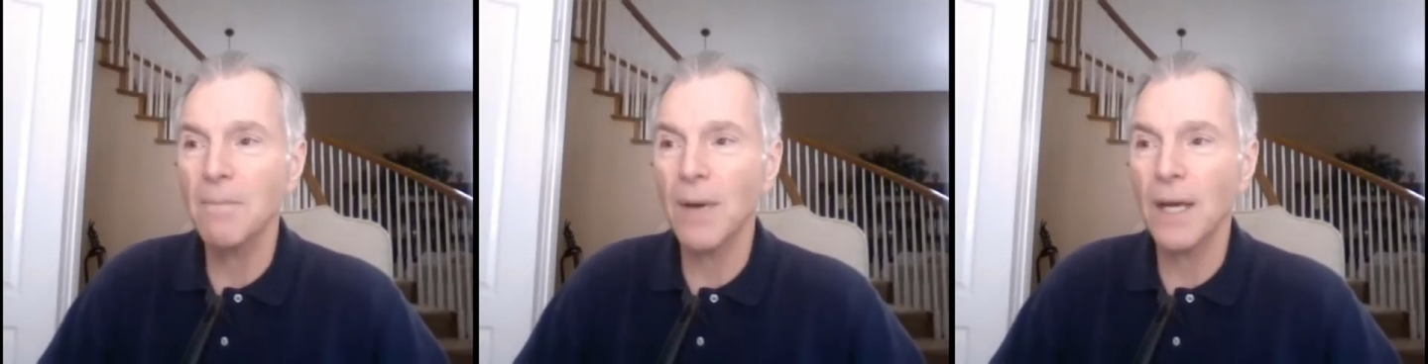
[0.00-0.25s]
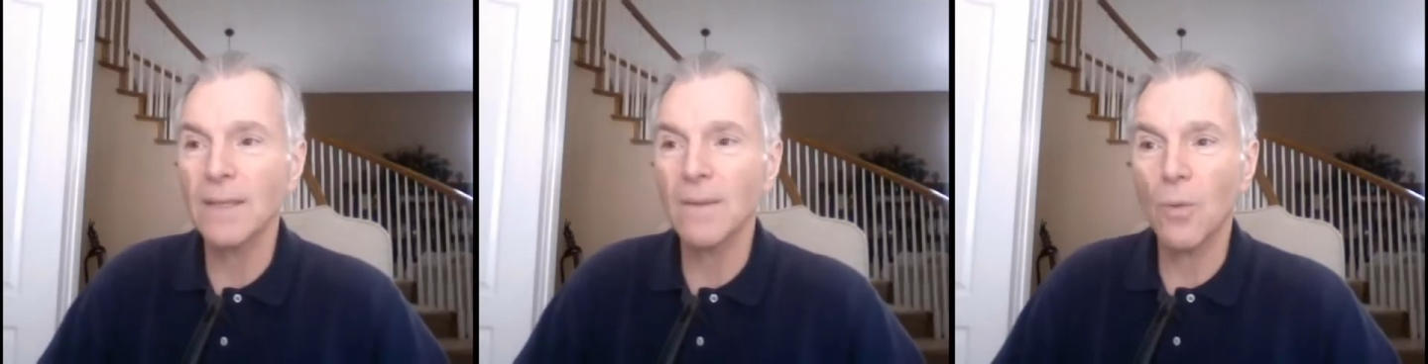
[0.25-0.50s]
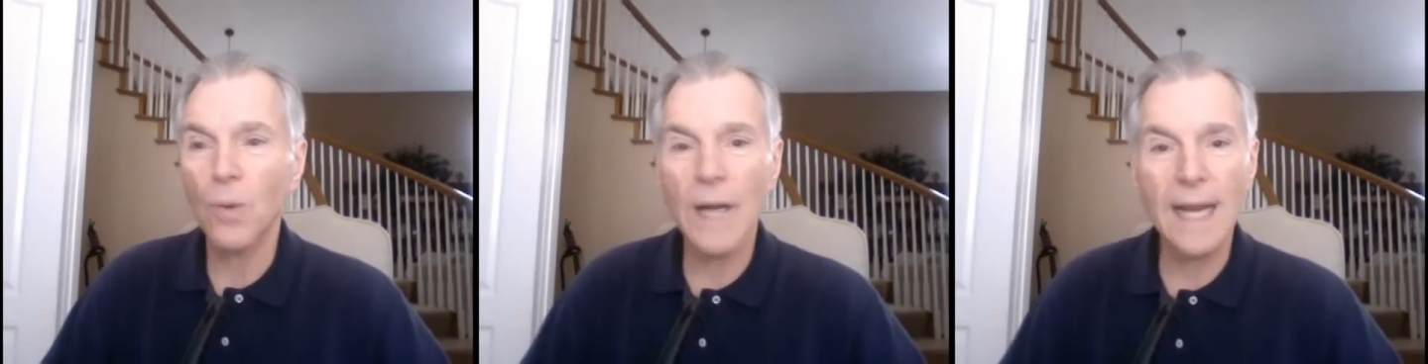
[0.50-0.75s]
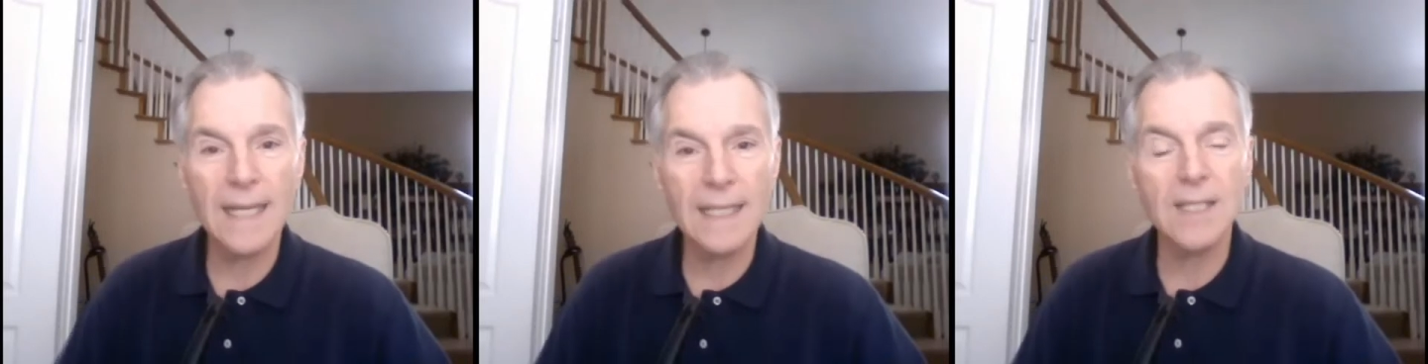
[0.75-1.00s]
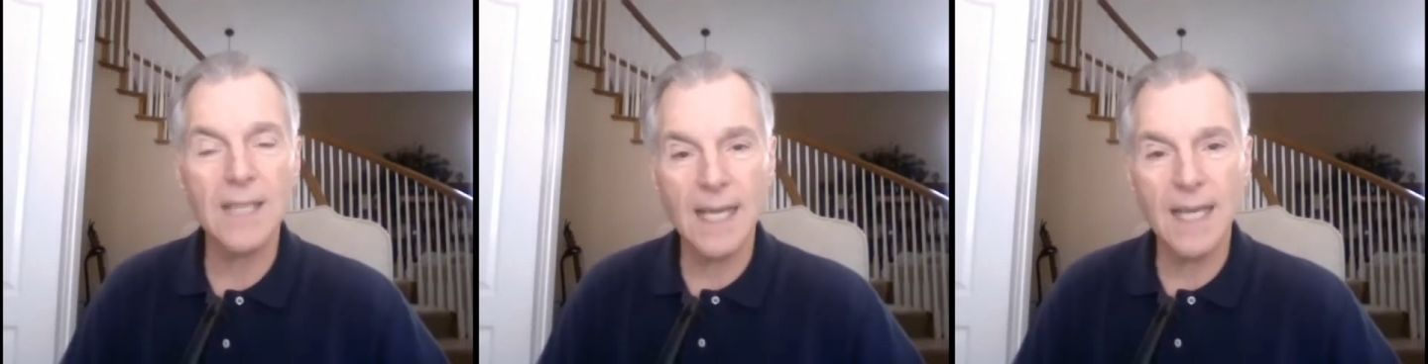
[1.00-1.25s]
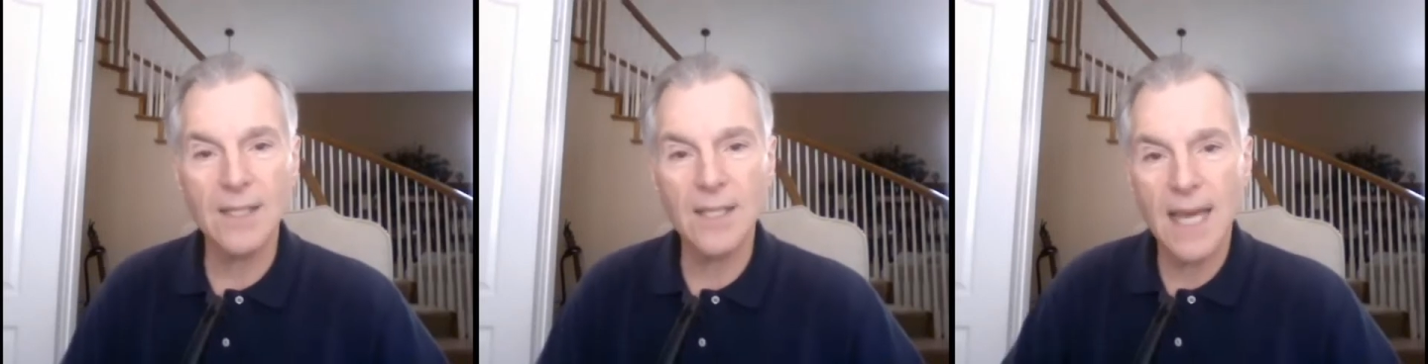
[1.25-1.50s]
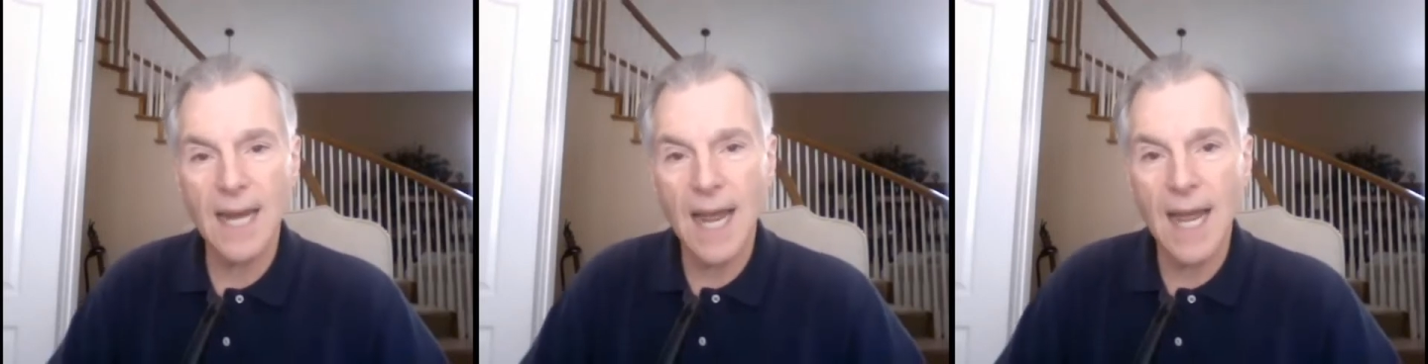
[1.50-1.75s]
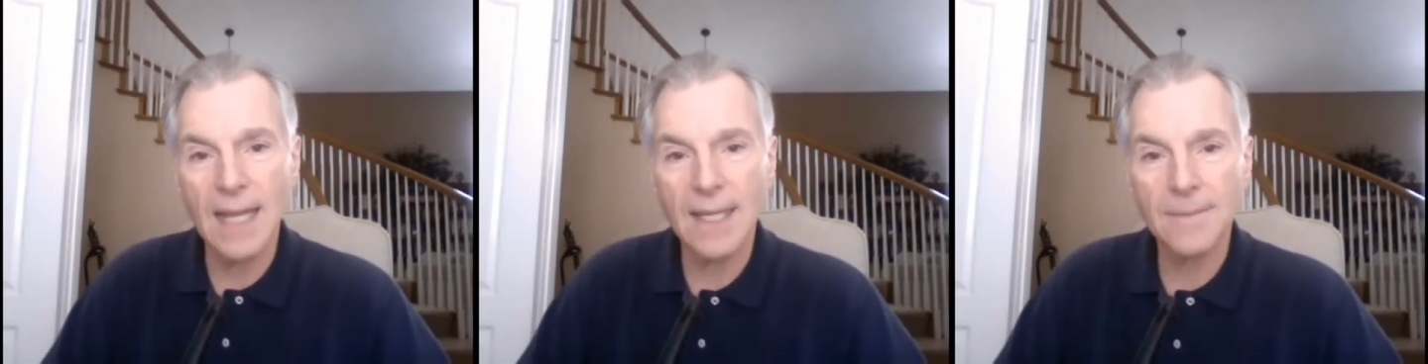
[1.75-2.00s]
But when I get to the end of that
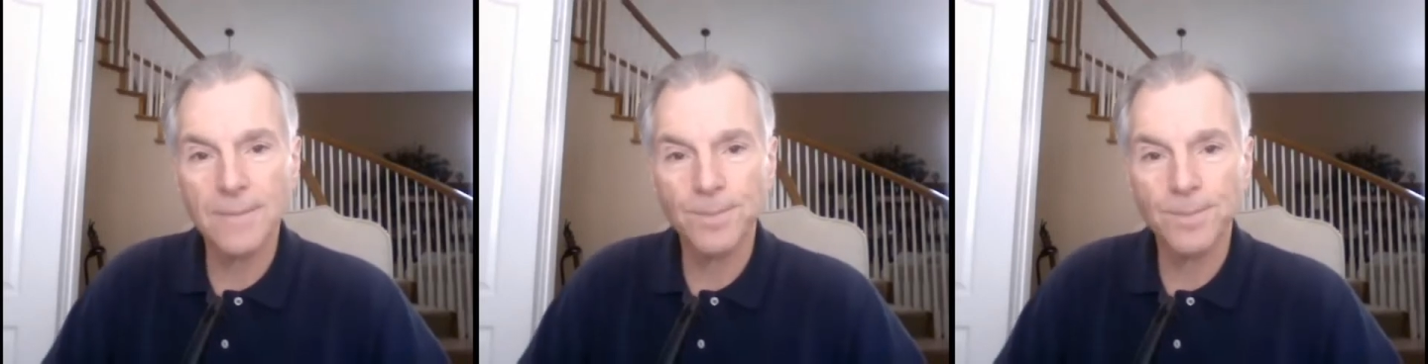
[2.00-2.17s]
hike,